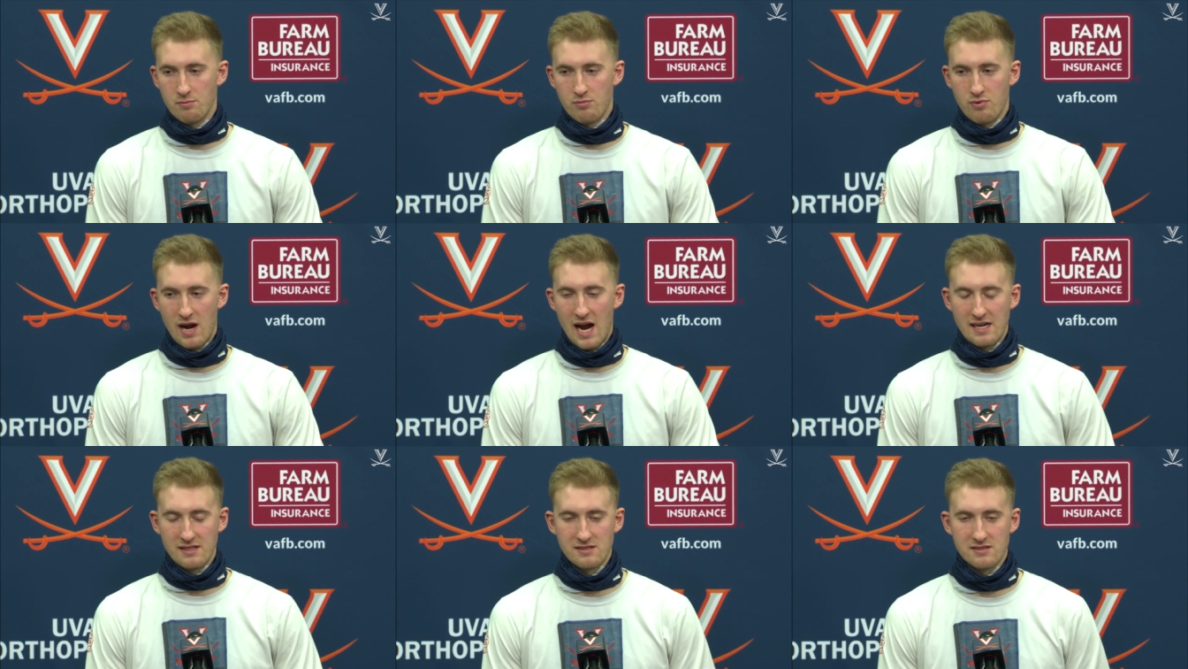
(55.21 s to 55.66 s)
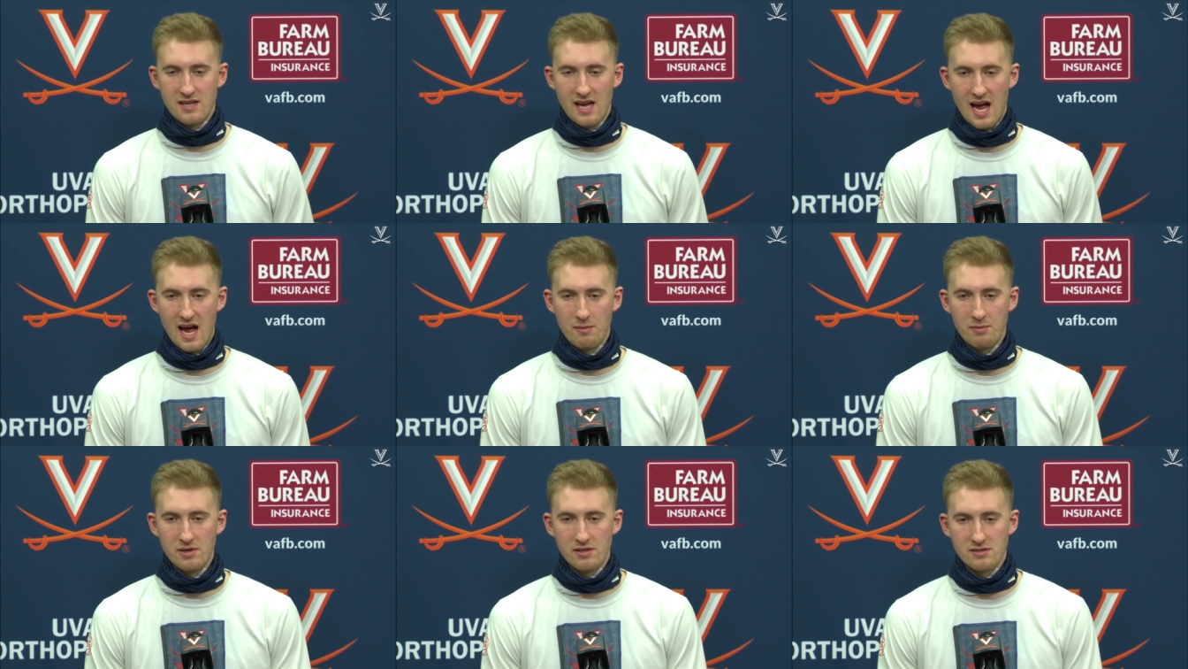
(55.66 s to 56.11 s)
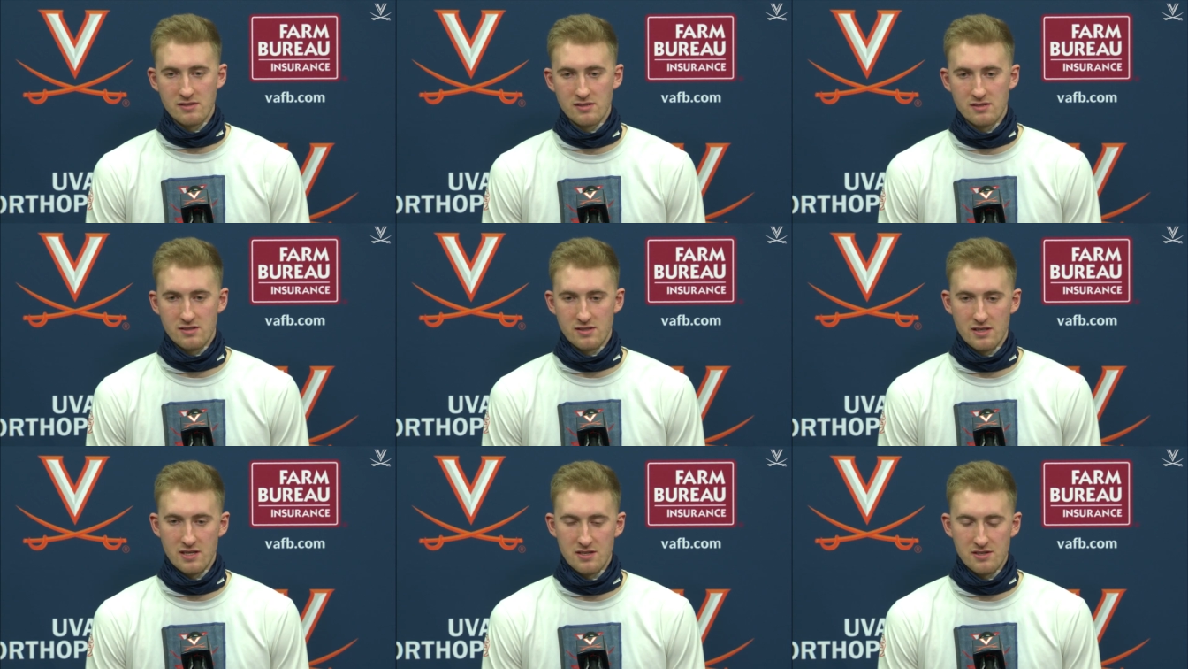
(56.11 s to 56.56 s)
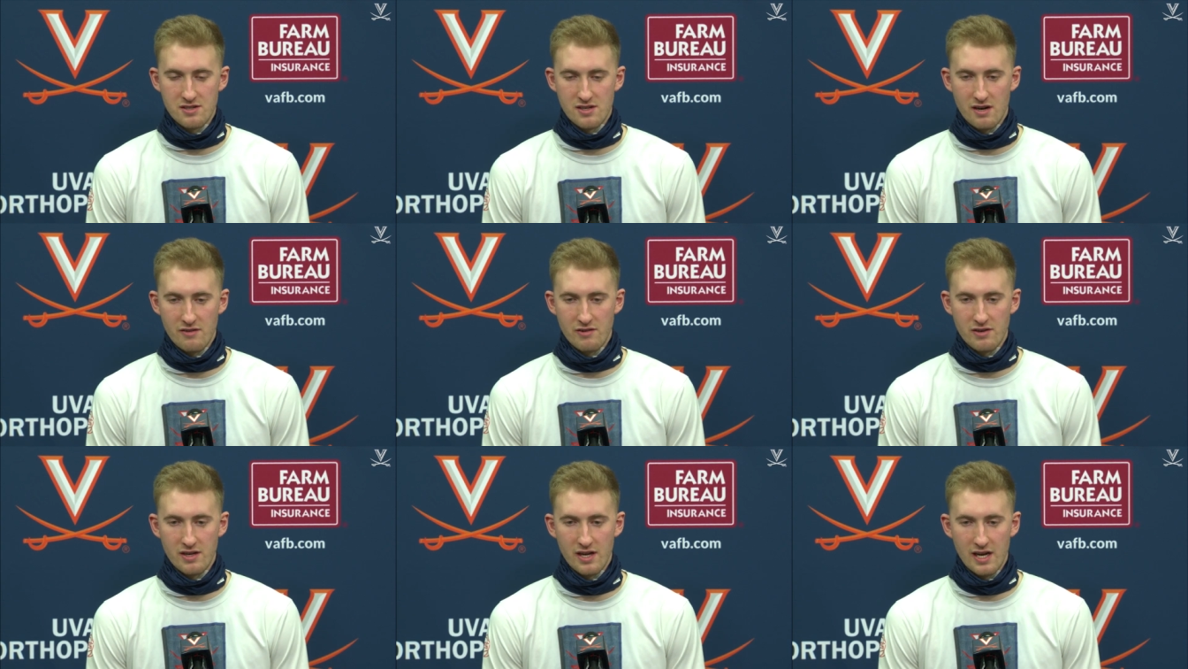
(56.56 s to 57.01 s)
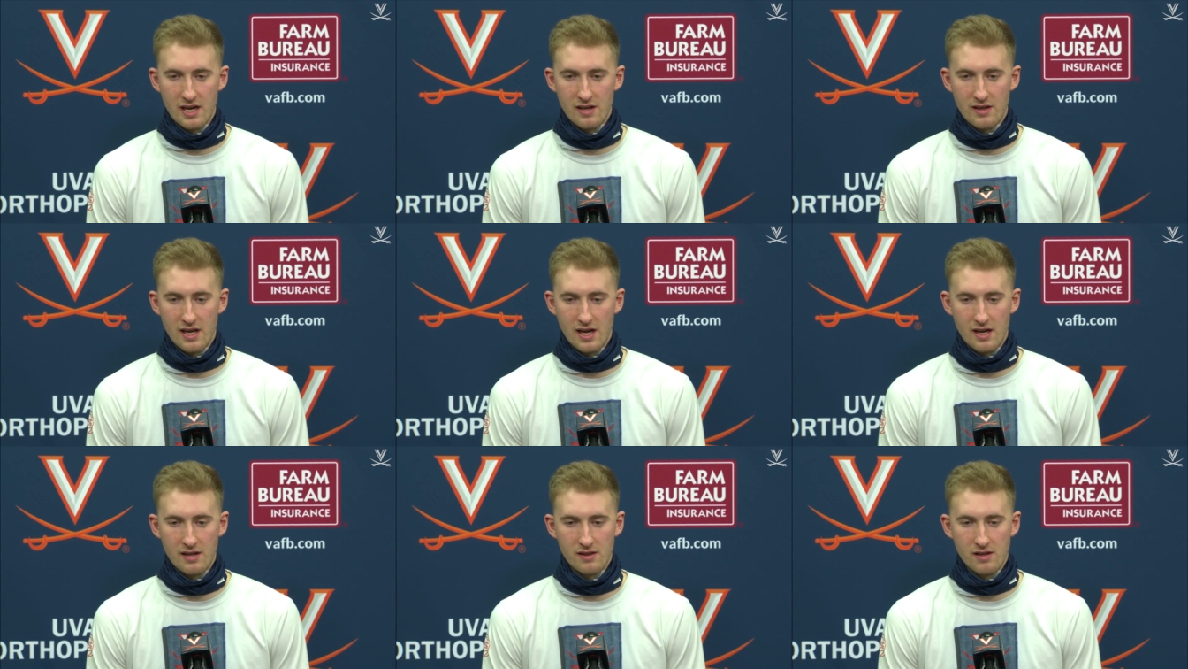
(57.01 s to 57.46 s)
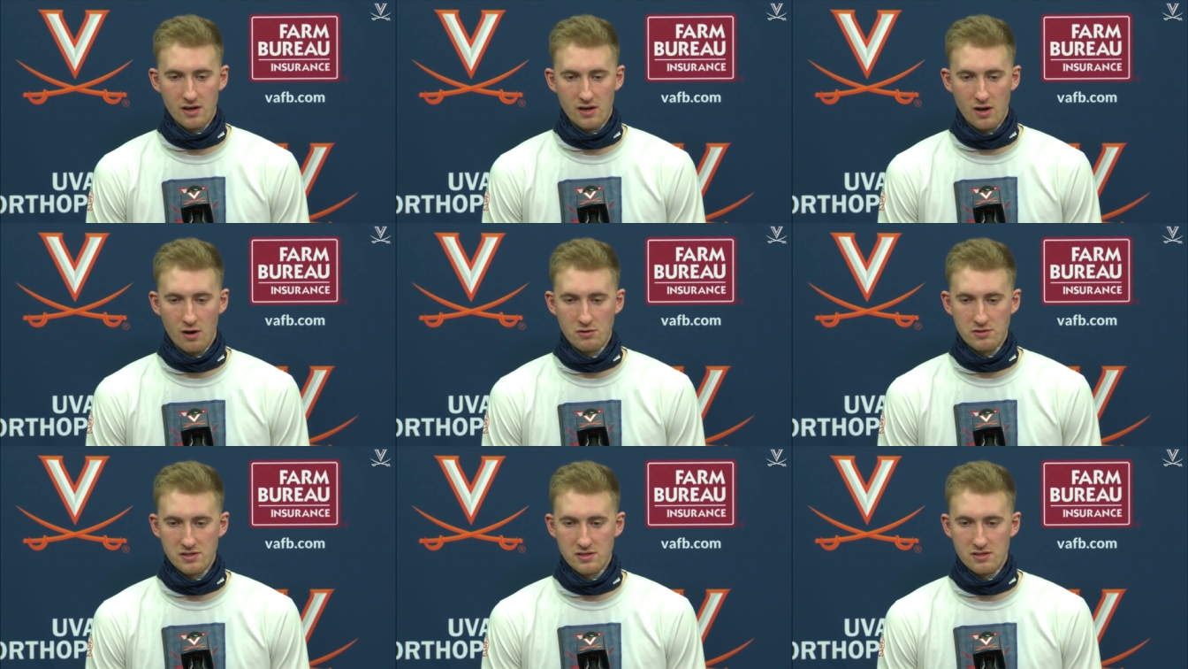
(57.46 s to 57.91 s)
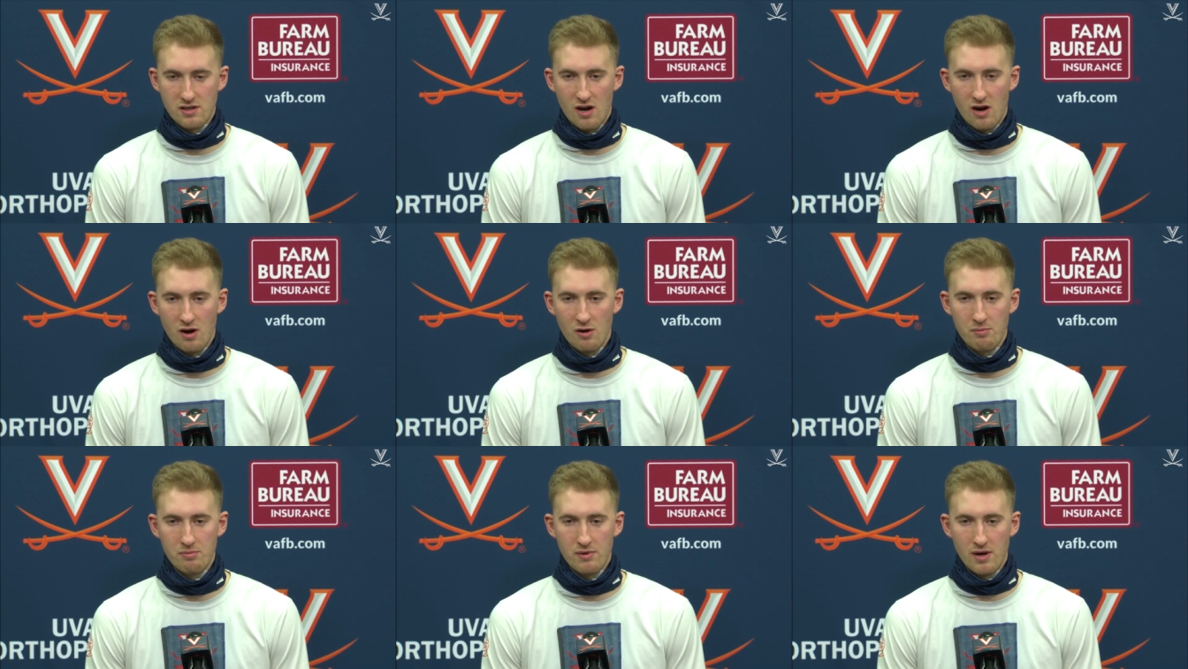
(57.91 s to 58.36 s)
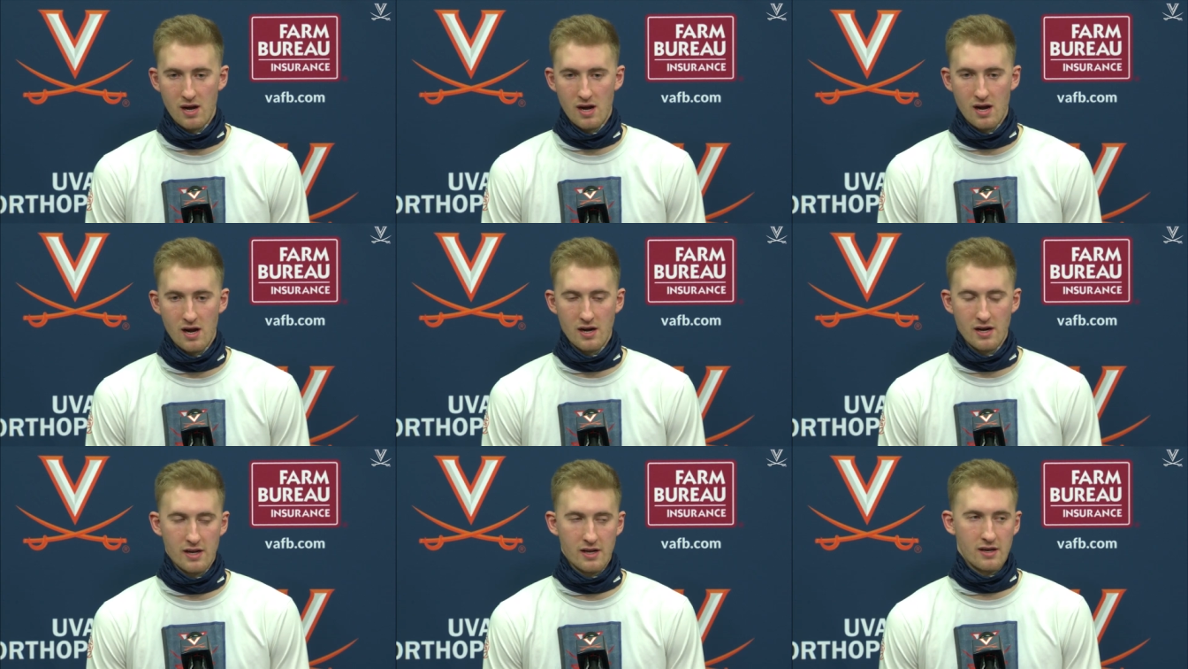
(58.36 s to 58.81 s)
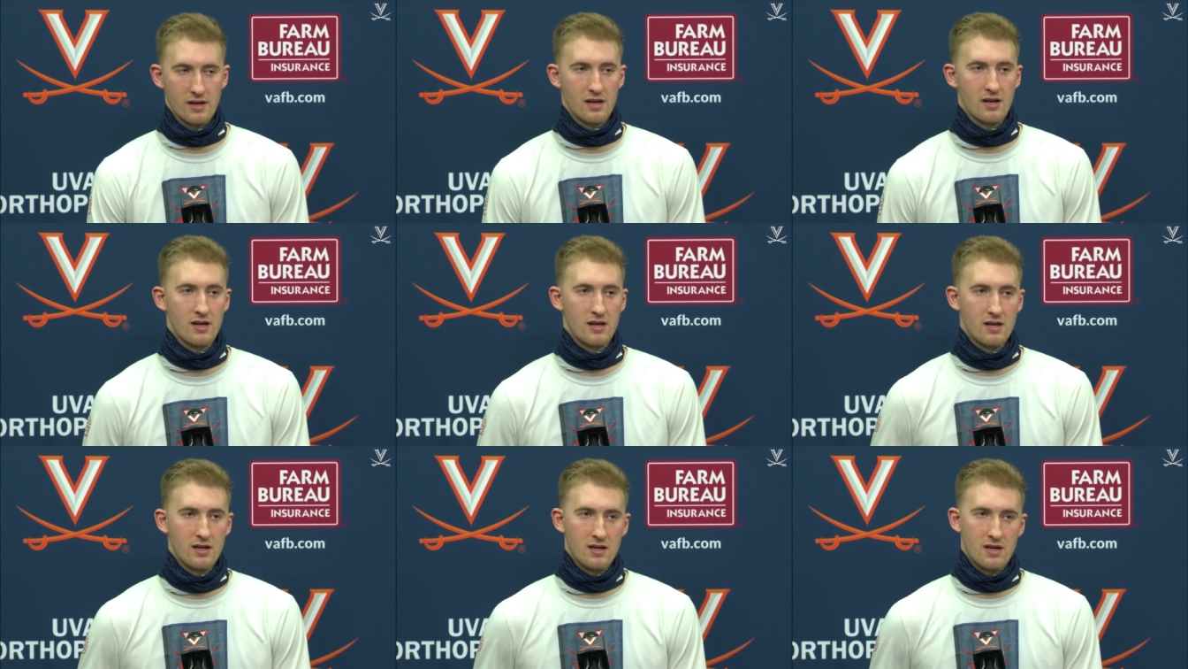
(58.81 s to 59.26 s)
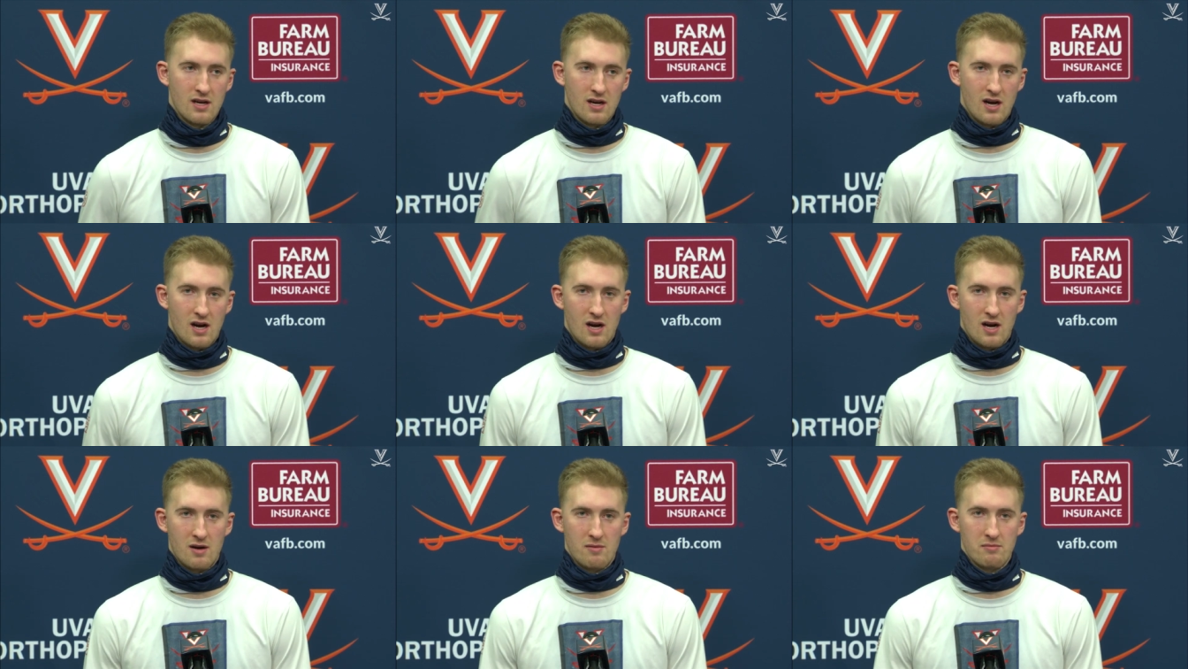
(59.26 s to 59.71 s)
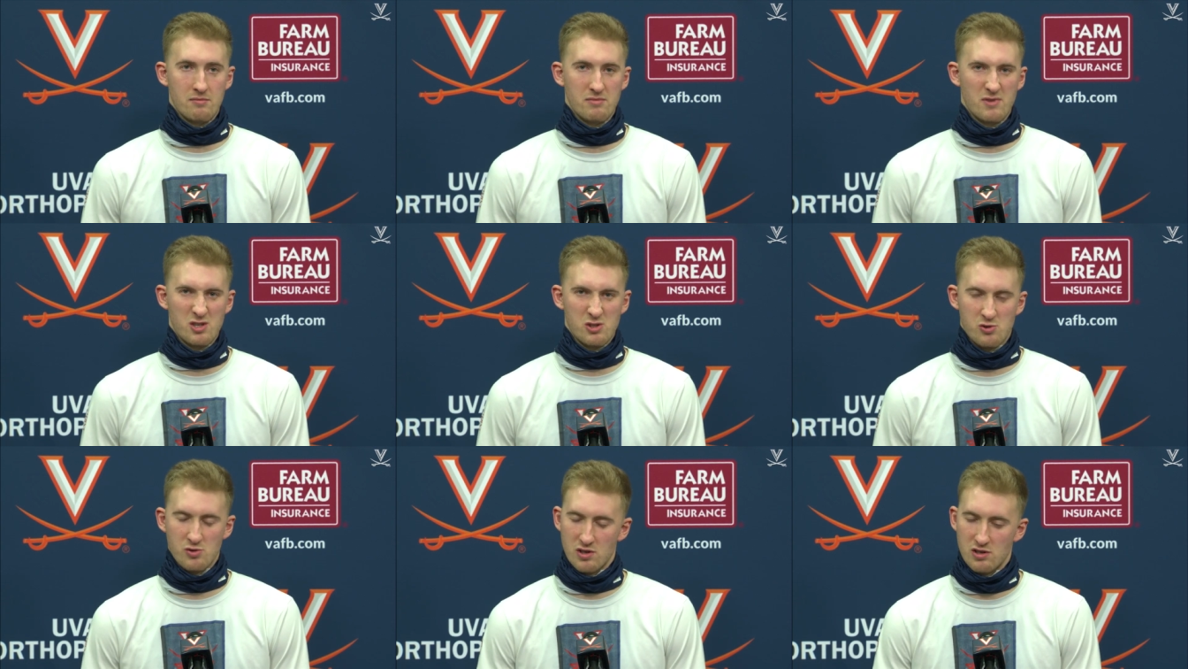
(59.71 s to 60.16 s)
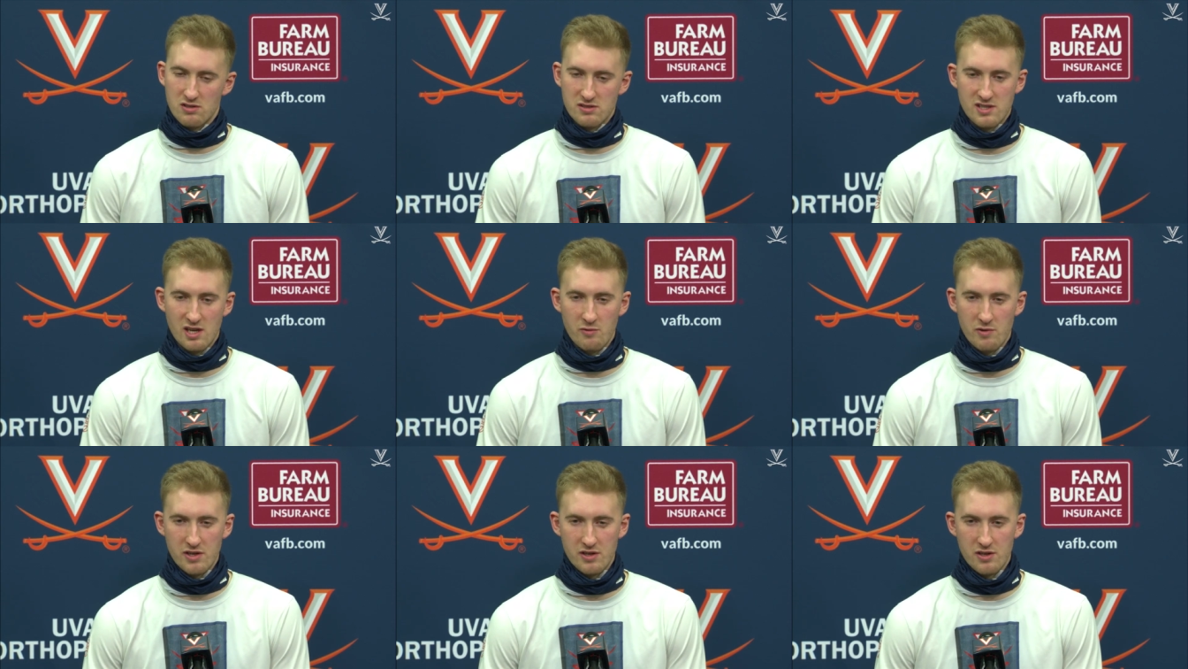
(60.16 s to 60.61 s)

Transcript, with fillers: practice habits each and every day that the coaches harp on and um, the drills that we